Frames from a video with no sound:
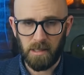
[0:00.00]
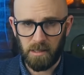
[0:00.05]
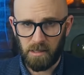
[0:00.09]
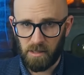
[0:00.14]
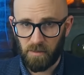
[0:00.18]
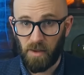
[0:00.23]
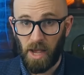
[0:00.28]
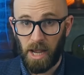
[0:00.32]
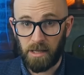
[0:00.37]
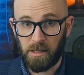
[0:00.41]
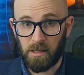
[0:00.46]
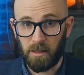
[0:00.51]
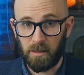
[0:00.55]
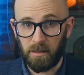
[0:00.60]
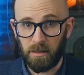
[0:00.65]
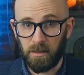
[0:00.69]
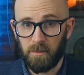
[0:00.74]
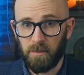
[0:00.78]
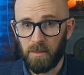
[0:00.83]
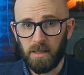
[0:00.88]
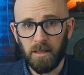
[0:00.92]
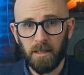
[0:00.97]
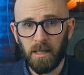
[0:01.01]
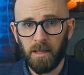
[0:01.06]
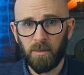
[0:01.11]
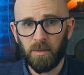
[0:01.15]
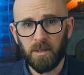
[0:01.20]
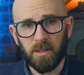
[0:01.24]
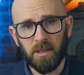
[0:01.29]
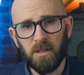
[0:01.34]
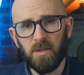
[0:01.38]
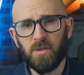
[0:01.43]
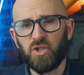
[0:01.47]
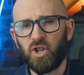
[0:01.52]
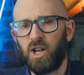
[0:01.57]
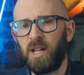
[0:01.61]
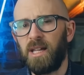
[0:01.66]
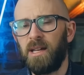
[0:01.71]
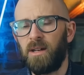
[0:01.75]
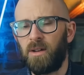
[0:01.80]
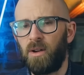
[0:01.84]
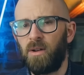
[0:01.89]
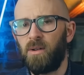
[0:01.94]
its effect on them, and they will
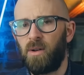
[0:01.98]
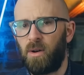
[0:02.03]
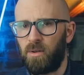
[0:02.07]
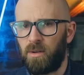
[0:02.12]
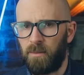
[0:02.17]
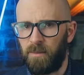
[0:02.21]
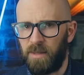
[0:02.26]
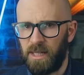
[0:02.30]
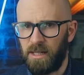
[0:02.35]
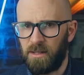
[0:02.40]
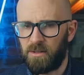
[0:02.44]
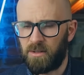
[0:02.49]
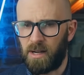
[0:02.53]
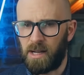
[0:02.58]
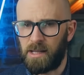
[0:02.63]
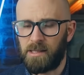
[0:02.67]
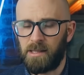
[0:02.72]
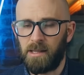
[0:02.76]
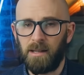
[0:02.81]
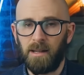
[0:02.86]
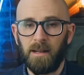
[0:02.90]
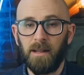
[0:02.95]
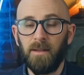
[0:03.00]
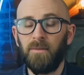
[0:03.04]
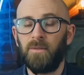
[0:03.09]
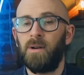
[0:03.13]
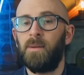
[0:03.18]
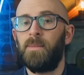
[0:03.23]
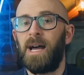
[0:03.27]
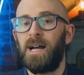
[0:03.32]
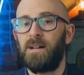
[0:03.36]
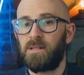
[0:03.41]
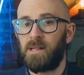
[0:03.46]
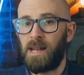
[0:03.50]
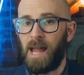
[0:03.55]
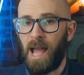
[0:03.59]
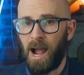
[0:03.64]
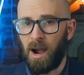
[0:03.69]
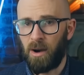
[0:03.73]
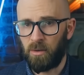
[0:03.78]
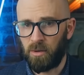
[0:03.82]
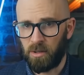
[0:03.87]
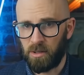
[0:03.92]
usually no longer be interested in it for about an
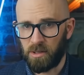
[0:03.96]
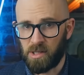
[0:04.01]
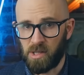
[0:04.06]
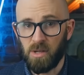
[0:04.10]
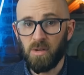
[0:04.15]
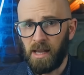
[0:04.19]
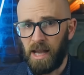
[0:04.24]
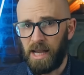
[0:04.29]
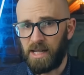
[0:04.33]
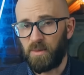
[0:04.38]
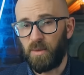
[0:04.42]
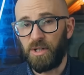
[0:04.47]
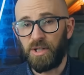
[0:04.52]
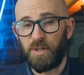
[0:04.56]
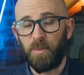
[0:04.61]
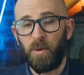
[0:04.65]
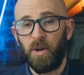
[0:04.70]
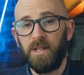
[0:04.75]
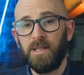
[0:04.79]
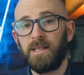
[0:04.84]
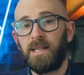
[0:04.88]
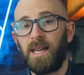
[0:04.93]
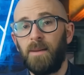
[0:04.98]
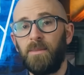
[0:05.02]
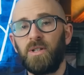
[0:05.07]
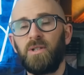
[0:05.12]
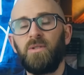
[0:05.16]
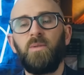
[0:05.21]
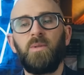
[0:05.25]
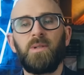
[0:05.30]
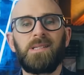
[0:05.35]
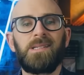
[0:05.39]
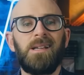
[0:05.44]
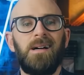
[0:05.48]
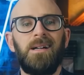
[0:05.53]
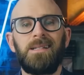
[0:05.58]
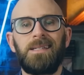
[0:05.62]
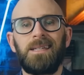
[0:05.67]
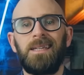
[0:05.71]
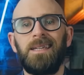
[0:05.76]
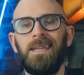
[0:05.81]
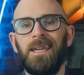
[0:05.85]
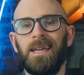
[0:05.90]
hour or two, at which point the chemical will start
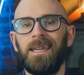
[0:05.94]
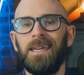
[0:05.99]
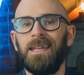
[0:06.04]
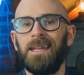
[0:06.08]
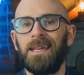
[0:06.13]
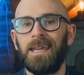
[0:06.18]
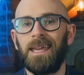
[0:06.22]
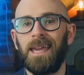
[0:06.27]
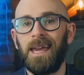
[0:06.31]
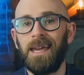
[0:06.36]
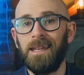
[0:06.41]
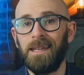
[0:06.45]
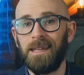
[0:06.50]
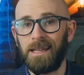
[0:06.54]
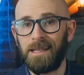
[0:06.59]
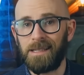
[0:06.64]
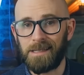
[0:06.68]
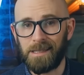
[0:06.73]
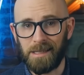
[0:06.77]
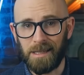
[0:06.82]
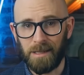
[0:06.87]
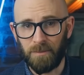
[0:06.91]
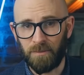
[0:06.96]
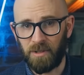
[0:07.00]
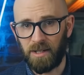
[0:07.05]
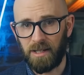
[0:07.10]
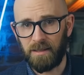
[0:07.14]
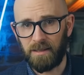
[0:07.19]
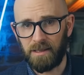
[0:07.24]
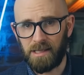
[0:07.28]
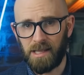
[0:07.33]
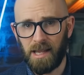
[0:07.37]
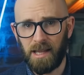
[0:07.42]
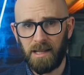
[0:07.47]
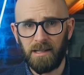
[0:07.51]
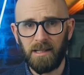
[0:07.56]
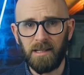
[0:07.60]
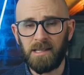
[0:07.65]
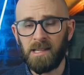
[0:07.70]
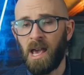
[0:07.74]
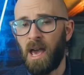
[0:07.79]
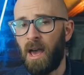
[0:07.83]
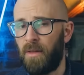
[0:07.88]
to kick in again as they breathe it in,
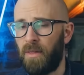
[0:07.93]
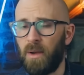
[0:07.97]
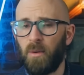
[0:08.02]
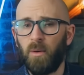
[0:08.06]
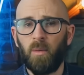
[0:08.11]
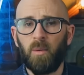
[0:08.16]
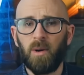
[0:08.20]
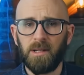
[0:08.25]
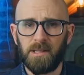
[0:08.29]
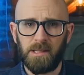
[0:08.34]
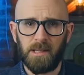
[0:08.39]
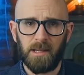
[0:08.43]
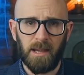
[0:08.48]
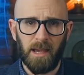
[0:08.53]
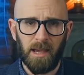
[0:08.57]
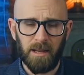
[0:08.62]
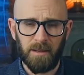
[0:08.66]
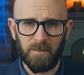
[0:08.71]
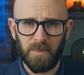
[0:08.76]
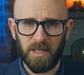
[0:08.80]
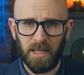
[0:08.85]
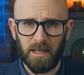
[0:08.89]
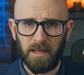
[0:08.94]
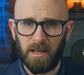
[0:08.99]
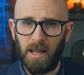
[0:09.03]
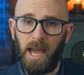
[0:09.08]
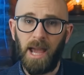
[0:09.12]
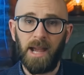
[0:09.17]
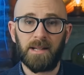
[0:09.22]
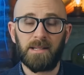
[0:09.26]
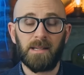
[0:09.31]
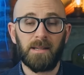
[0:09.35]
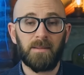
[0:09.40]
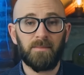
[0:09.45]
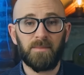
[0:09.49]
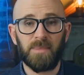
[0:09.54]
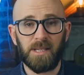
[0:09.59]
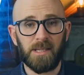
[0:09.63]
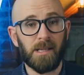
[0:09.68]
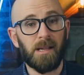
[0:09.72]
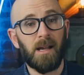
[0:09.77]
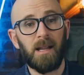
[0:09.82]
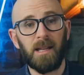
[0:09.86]
and they will once again begin acting
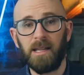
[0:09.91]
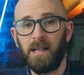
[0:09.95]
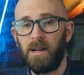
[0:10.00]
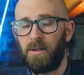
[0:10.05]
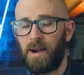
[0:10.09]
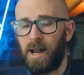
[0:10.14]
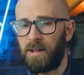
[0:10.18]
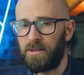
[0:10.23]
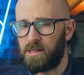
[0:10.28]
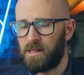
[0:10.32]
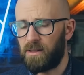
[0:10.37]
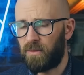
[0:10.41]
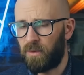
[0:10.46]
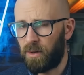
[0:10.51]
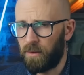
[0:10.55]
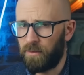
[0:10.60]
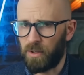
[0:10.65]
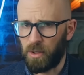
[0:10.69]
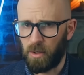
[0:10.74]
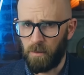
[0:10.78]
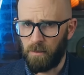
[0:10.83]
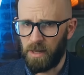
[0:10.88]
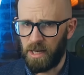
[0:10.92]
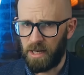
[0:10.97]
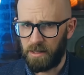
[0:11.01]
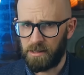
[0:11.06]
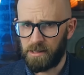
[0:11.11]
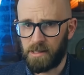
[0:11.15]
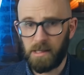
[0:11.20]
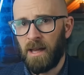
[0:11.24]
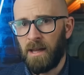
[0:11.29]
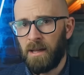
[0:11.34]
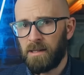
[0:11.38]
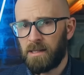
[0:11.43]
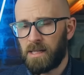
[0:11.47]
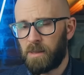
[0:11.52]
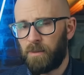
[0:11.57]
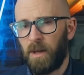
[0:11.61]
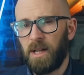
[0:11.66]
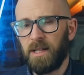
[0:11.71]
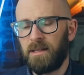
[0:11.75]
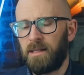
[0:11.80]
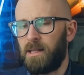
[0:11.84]
bizarrely around it for a few minutes.
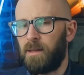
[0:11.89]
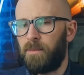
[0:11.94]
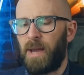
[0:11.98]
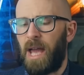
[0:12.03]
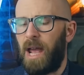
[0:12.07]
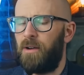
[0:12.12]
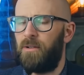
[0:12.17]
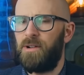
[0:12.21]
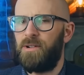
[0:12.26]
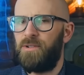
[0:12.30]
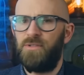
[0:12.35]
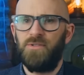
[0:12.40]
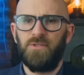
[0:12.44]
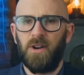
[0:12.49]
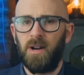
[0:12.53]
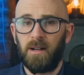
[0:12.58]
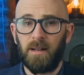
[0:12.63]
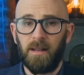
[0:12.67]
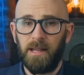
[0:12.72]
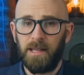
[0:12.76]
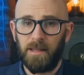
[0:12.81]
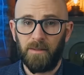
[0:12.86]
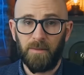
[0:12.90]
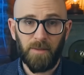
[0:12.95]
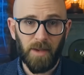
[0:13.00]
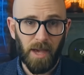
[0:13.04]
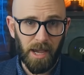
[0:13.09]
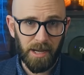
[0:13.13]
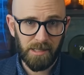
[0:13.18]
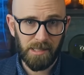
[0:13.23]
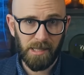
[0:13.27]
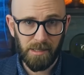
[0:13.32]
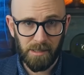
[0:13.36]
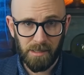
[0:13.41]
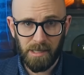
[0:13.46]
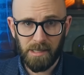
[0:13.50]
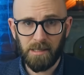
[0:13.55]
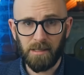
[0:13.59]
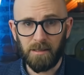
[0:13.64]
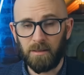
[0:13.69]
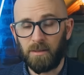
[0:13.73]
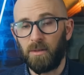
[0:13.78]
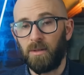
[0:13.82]
Despite the apparent drug-like effect, it
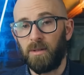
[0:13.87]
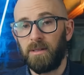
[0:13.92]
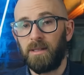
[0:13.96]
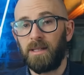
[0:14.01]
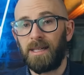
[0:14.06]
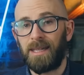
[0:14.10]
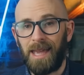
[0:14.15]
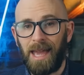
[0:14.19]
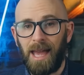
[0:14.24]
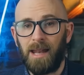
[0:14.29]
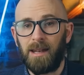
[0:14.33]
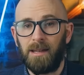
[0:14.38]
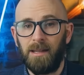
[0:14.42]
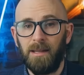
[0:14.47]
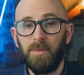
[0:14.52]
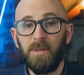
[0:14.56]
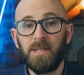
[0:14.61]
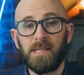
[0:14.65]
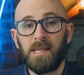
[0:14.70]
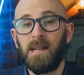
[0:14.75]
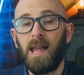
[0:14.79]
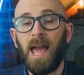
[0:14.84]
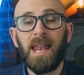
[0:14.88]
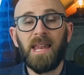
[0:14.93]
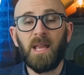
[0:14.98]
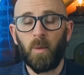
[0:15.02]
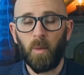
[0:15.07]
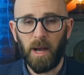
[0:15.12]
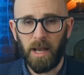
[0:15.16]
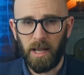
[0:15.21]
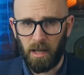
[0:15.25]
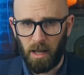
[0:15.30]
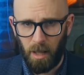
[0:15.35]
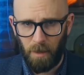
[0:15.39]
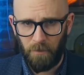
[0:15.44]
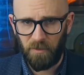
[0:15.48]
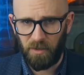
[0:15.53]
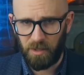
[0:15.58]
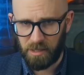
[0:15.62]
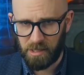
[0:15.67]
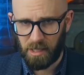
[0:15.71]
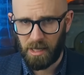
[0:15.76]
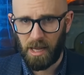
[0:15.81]
isn't thought that catnip is in any way
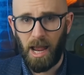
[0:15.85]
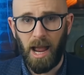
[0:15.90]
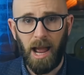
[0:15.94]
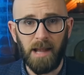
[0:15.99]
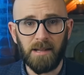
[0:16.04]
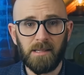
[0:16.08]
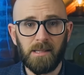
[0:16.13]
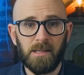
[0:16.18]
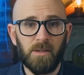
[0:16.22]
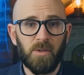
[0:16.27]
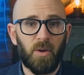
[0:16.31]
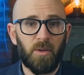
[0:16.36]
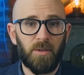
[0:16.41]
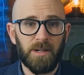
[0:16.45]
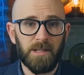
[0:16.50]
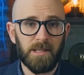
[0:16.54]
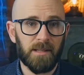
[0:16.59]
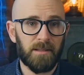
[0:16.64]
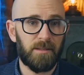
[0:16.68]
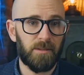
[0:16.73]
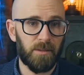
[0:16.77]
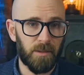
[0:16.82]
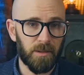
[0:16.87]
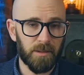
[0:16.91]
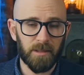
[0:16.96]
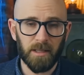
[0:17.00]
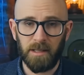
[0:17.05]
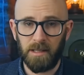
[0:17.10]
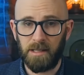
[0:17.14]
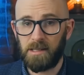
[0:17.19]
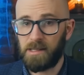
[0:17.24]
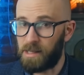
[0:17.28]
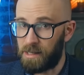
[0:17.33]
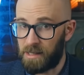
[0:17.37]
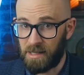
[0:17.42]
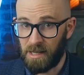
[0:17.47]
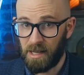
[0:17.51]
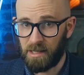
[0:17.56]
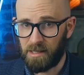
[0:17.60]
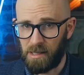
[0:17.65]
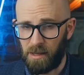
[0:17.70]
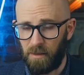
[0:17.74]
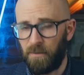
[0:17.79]
harmful to cats, nor is it thought that it's
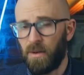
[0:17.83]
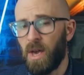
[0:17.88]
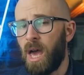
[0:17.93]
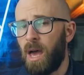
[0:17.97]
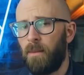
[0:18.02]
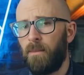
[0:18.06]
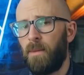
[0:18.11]
addictive.